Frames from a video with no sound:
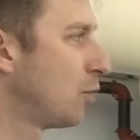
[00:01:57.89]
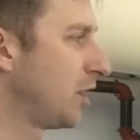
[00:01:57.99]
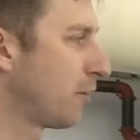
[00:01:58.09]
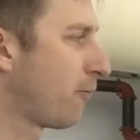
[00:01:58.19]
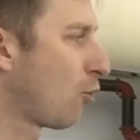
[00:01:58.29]
We
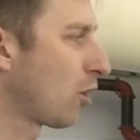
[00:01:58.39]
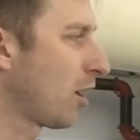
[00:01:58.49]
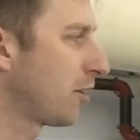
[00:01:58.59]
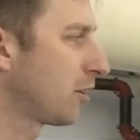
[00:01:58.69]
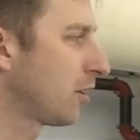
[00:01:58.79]
did a
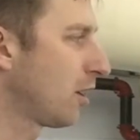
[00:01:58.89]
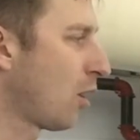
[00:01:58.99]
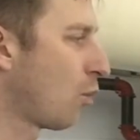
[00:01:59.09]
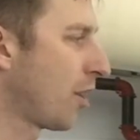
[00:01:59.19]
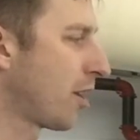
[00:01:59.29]
400,
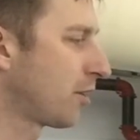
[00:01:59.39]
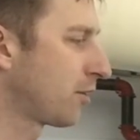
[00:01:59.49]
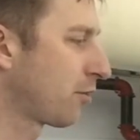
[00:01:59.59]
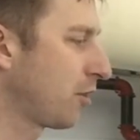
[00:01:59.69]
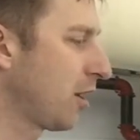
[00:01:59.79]
a
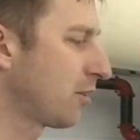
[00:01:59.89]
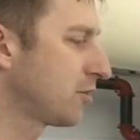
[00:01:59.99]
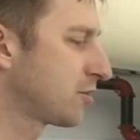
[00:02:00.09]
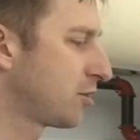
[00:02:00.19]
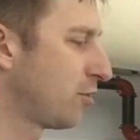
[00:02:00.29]
100,
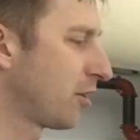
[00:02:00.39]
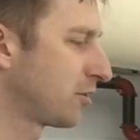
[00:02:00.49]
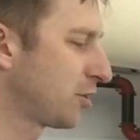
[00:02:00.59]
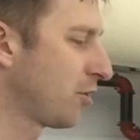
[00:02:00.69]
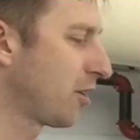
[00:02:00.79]
300,
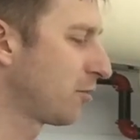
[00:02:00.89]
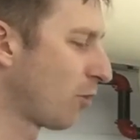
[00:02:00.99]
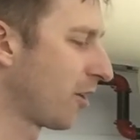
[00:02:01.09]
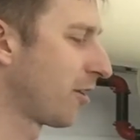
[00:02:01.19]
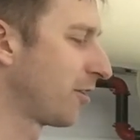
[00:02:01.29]
200, 200,
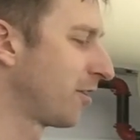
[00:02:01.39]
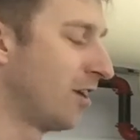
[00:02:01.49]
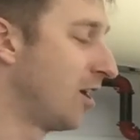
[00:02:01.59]
100,